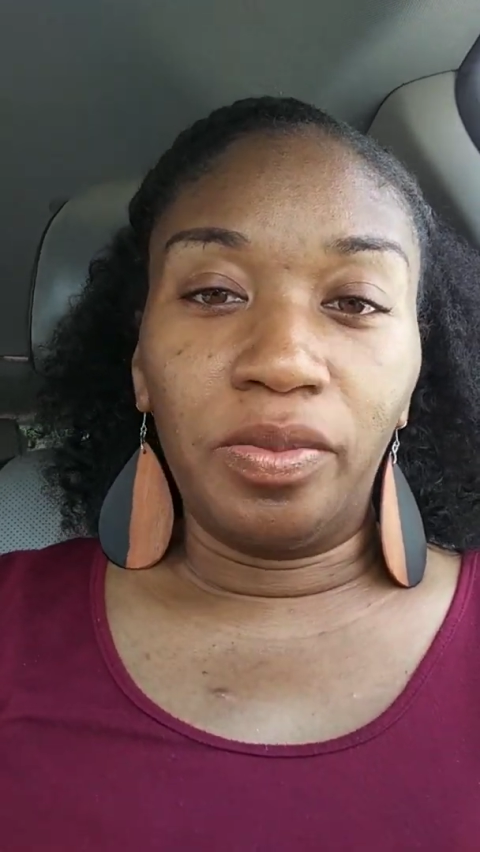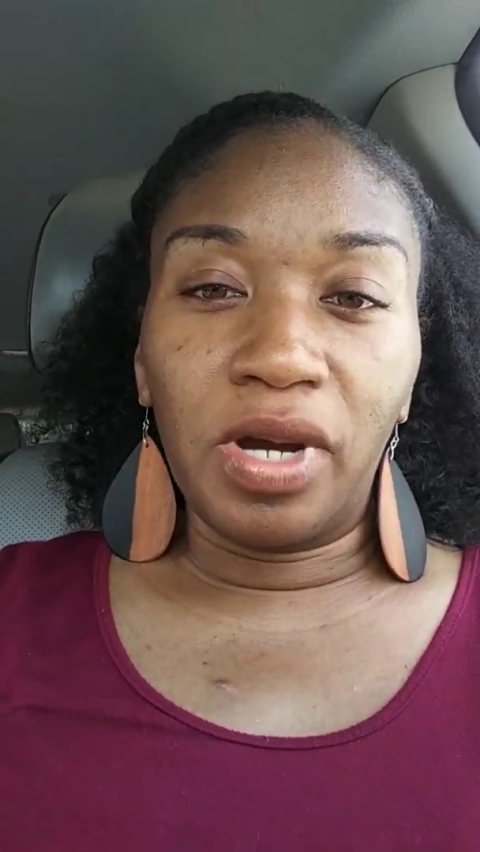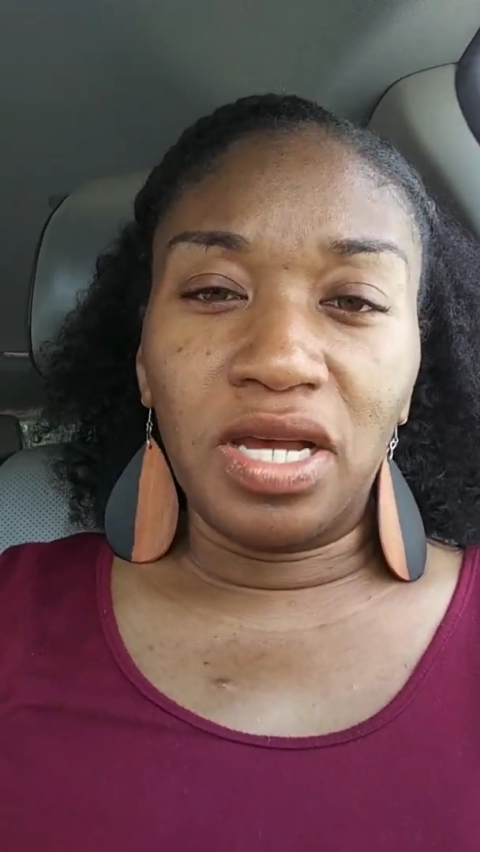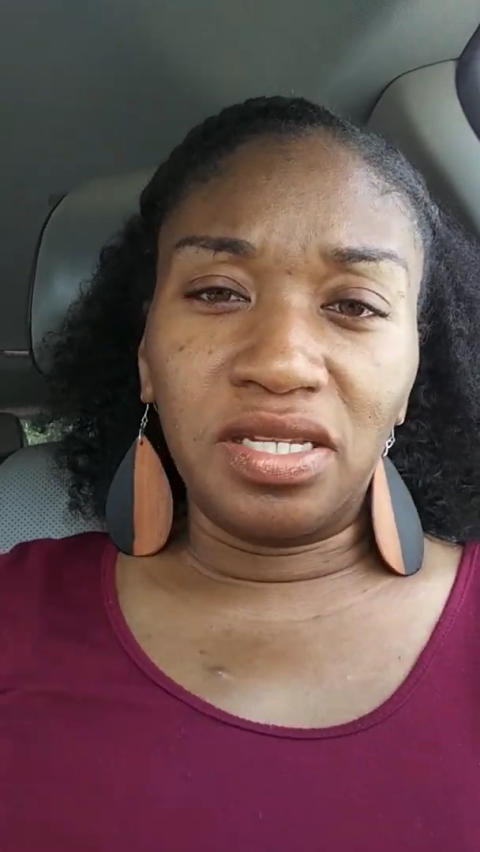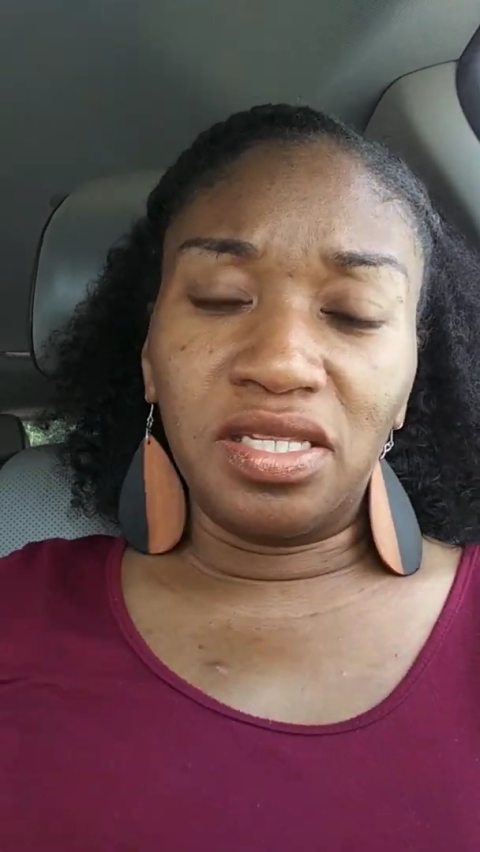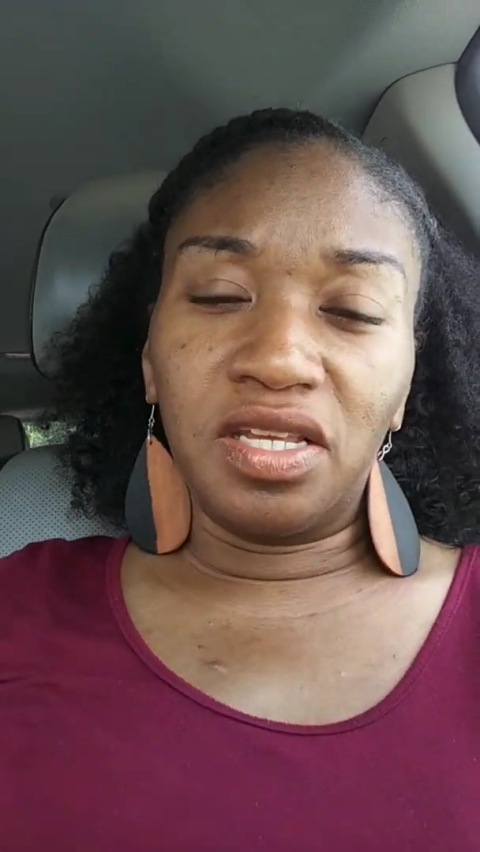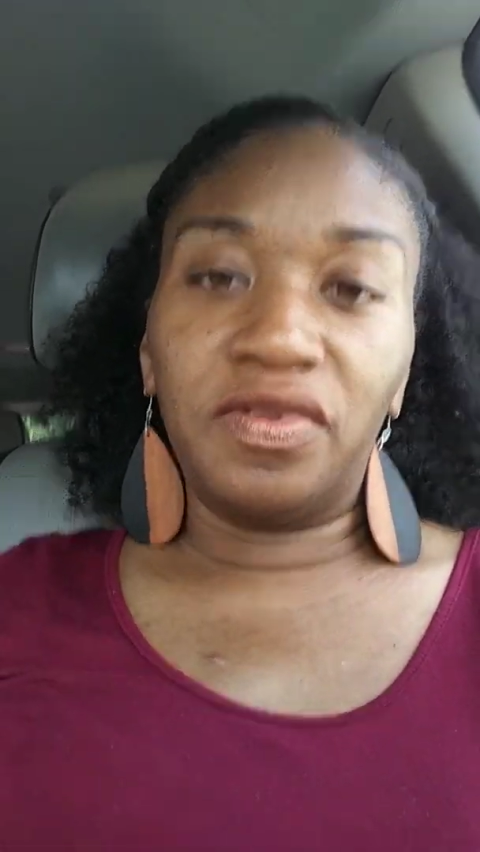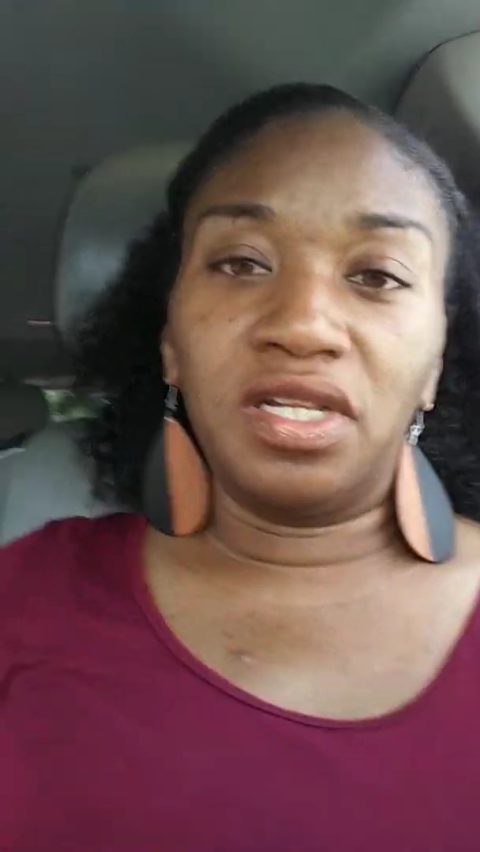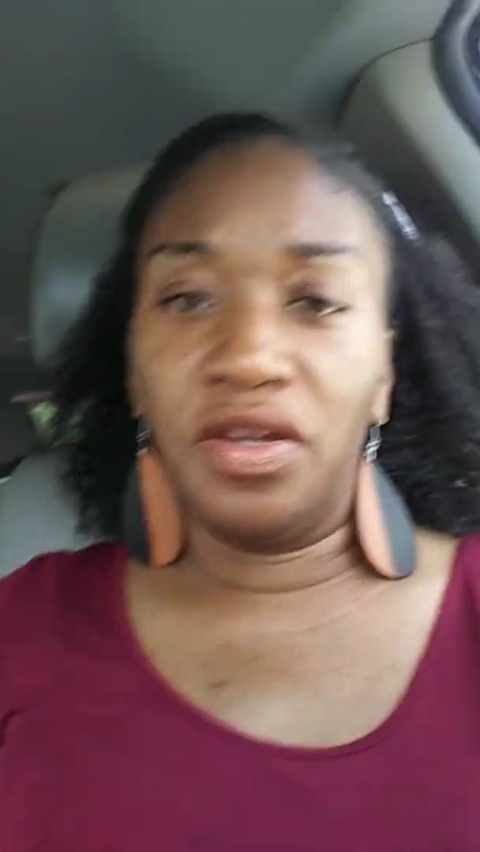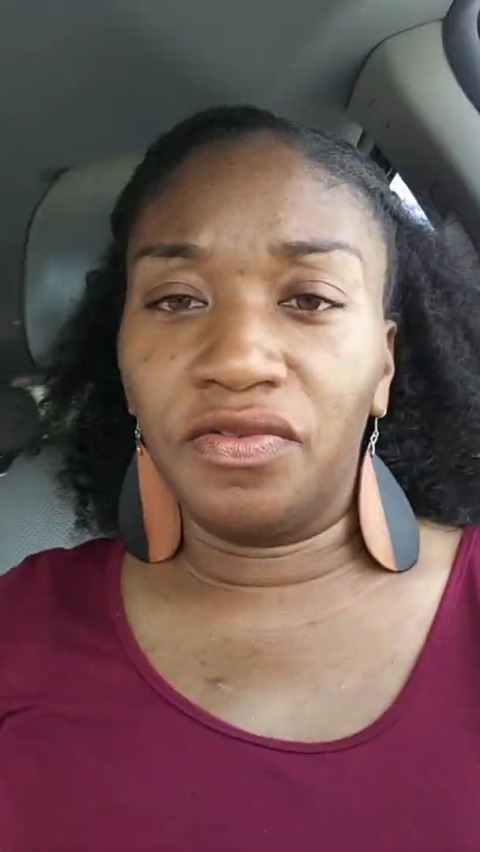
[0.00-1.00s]
process of
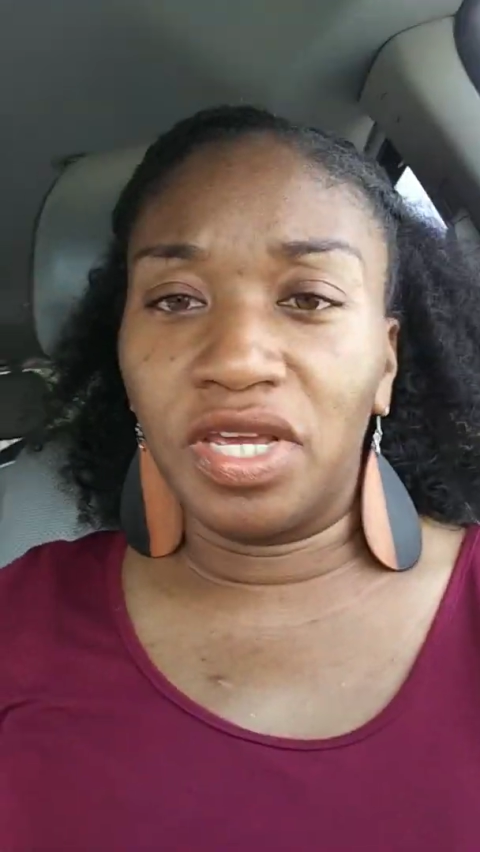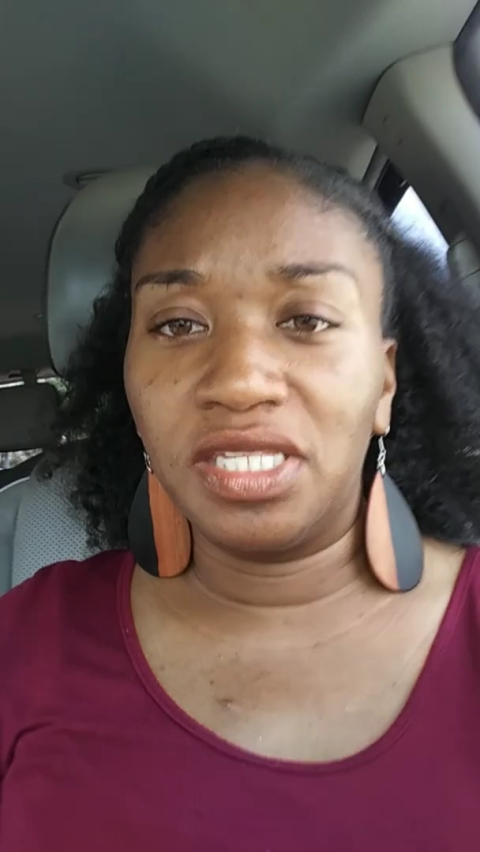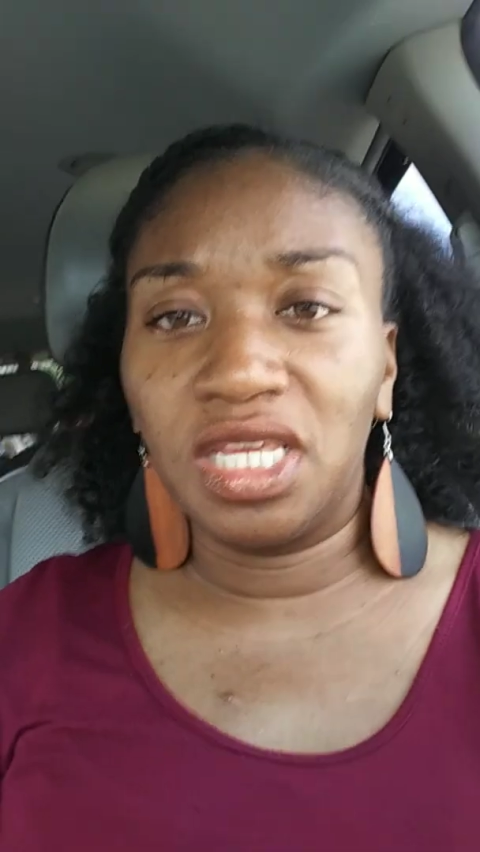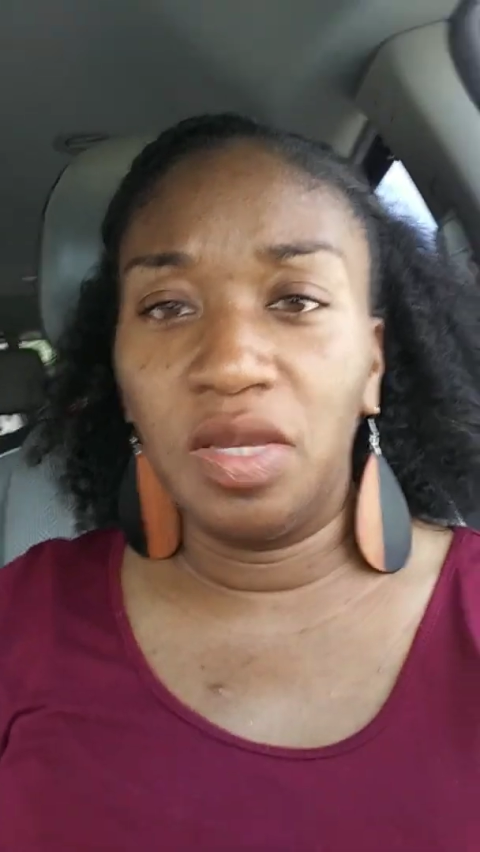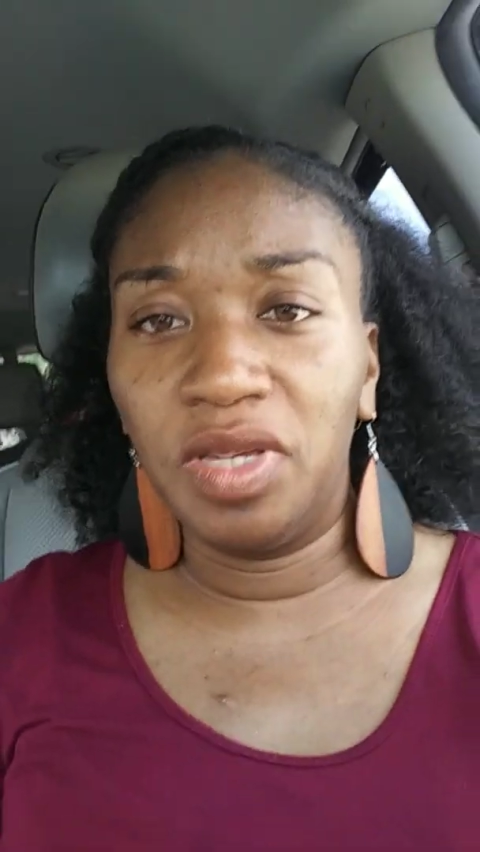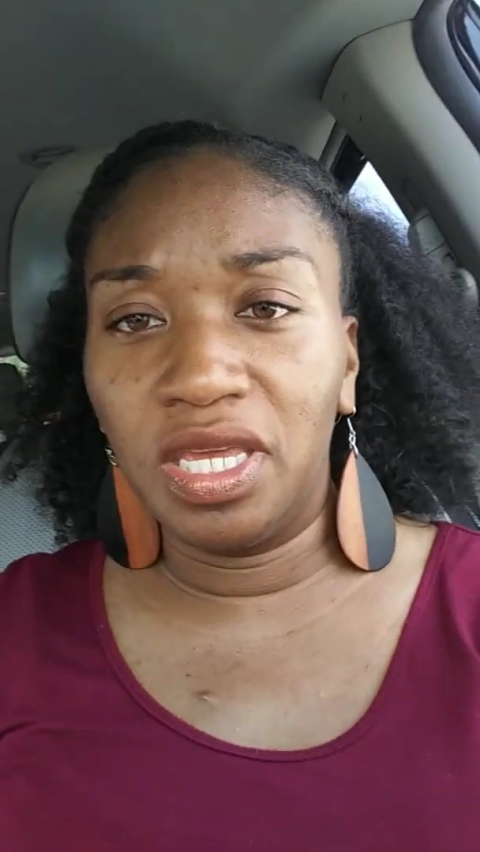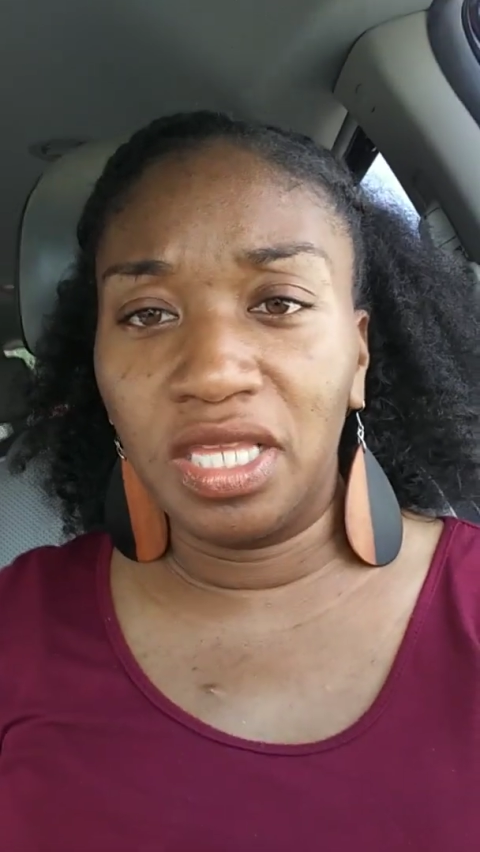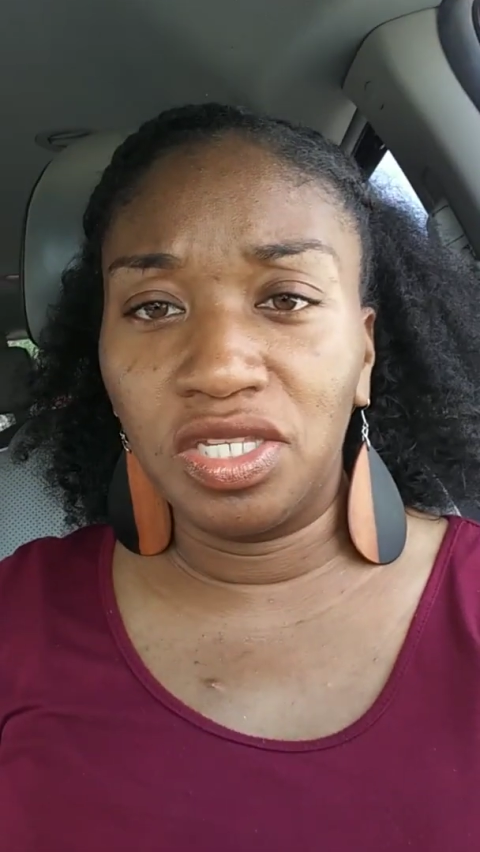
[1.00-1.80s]
deliverance and He began